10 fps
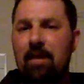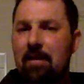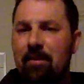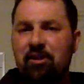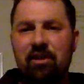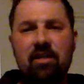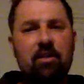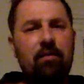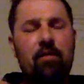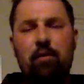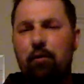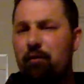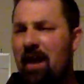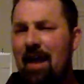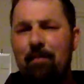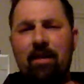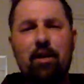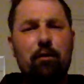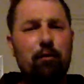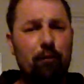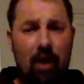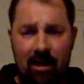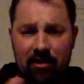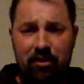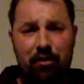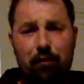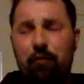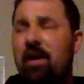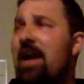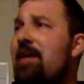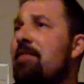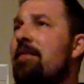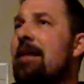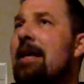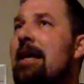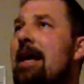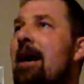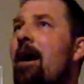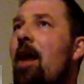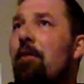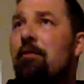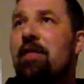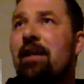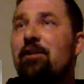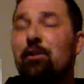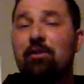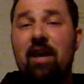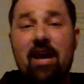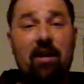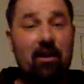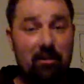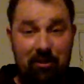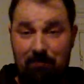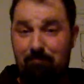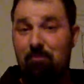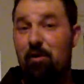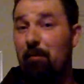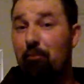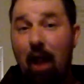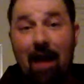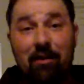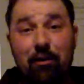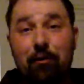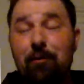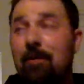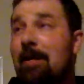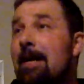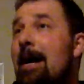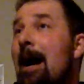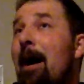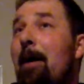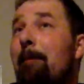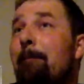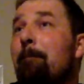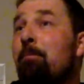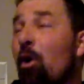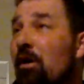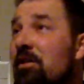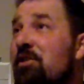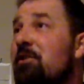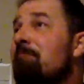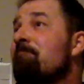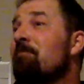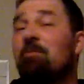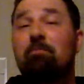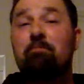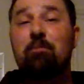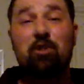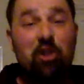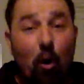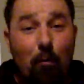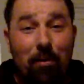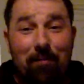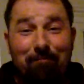images of your family, your friends, your faith. Other things you'll take because they're practical, books, soap,